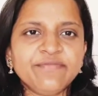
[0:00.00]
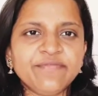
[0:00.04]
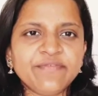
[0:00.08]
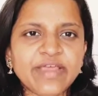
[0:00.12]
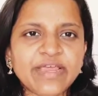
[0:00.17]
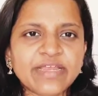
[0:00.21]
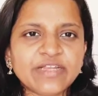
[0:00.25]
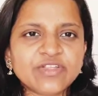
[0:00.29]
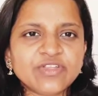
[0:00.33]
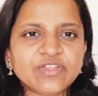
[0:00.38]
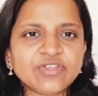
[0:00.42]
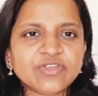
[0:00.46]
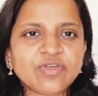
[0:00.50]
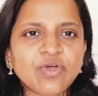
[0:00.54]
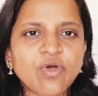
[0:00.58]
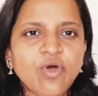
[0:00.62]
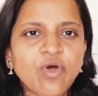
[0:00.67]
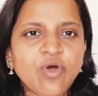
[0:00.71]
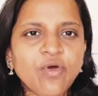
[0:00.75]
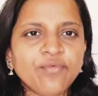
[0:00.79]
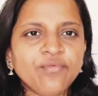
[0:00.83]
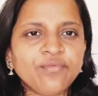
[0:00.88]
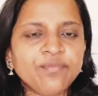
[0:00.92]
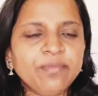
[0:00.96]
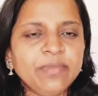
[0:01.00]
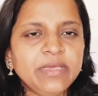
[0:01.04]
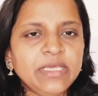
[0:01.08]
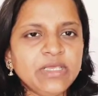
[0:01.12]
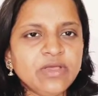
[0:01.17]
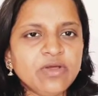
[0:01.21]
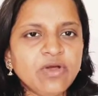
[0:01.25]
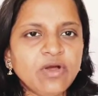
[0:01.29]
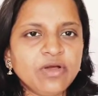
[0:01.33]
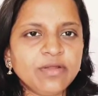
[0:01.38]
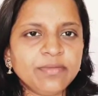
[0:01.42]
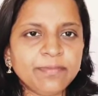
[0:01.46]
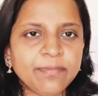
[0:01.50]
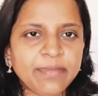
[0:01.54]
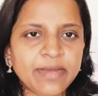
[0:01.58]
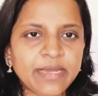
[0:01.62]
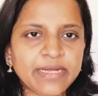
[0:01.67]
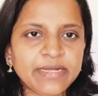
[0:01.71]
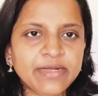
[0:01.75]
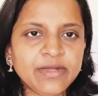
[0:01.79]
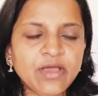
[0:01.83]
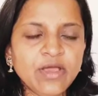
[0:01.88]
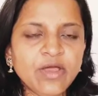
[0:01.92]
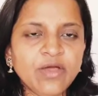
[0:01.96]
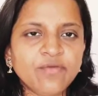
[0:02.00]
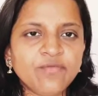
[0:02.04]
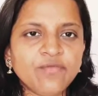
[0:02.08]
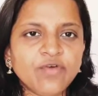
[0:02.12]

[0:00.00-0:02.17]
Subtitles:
effects of being on bed